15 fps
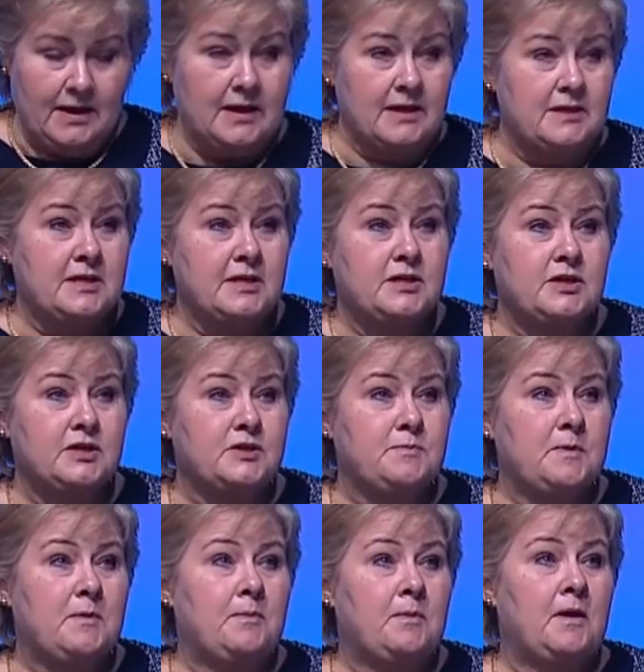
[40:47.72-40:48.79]
Indigenous
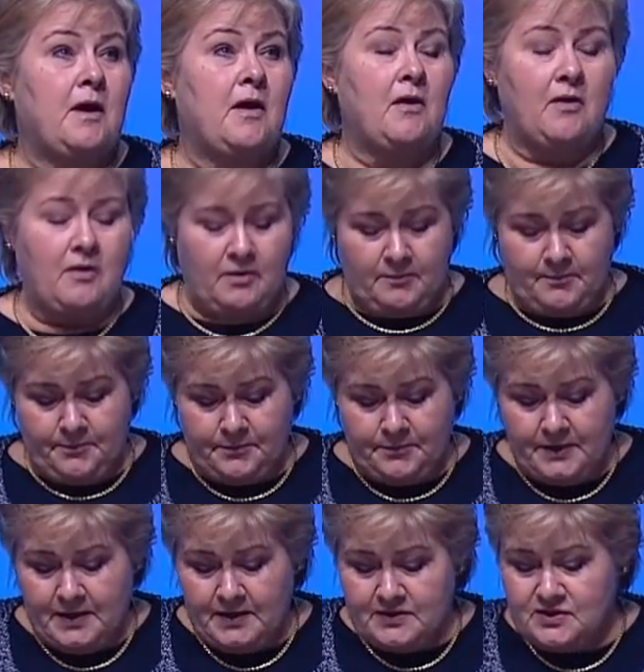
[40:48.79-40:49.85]
people
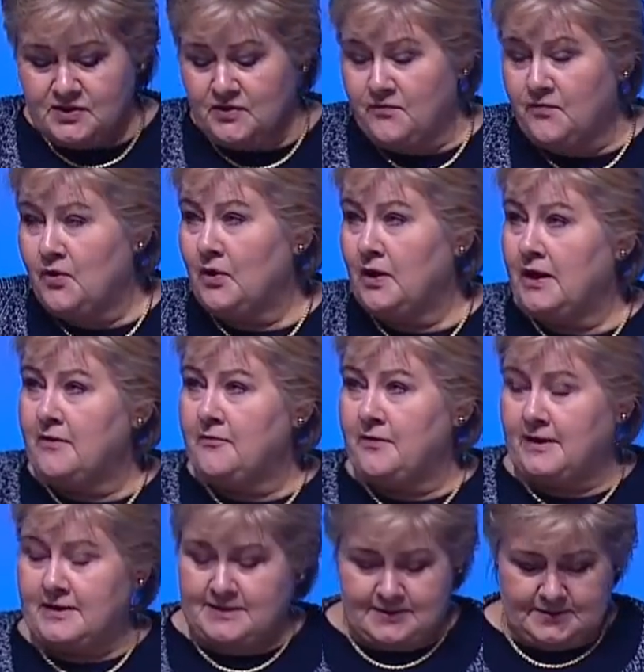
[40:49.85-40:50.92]
are severely
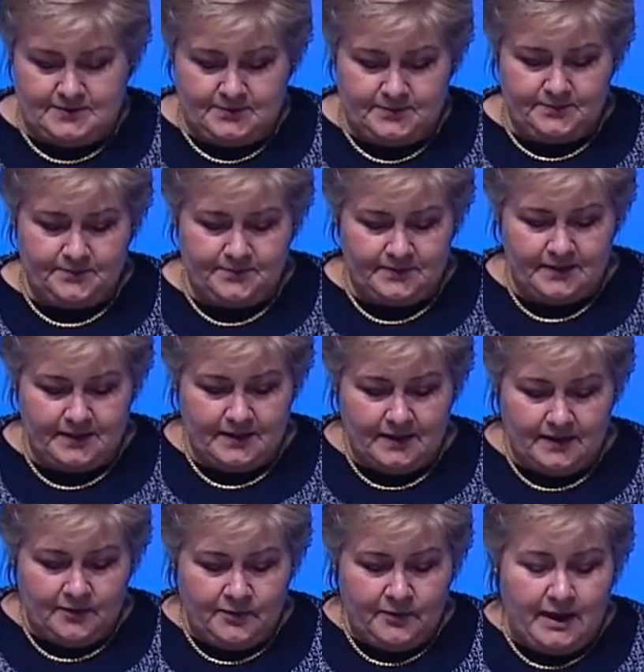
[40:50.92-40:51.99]
affected.
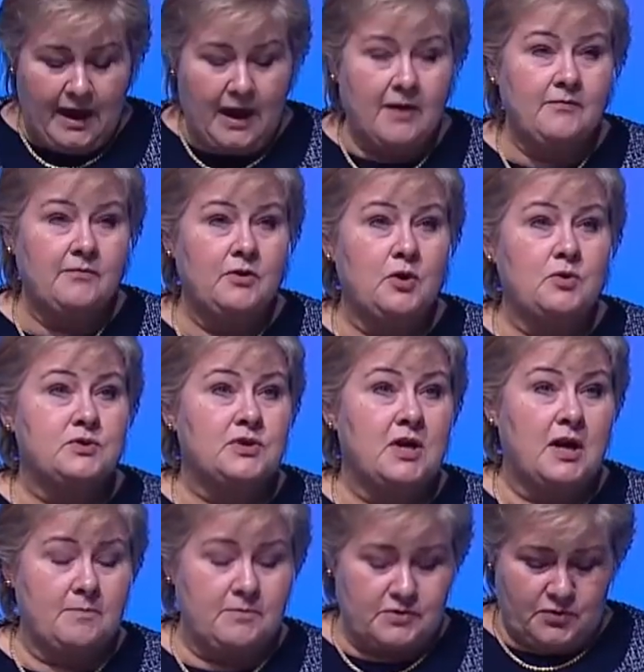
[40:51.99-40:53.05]
We have no
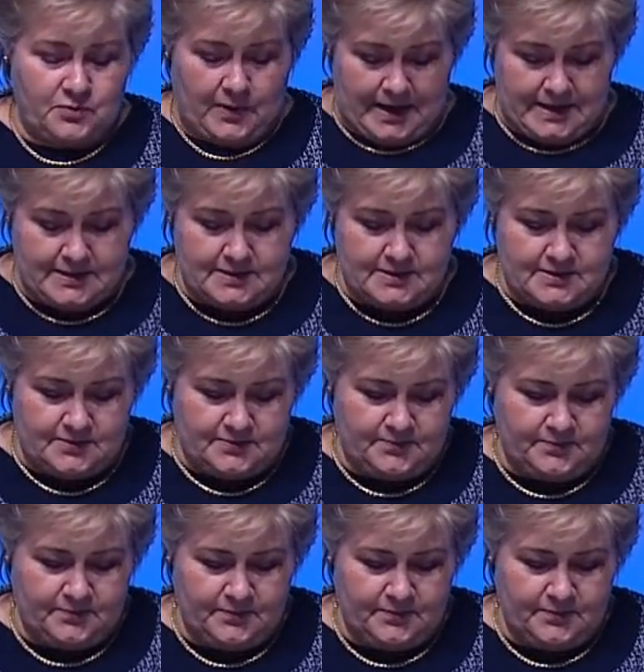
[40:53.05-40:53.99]
time to waste.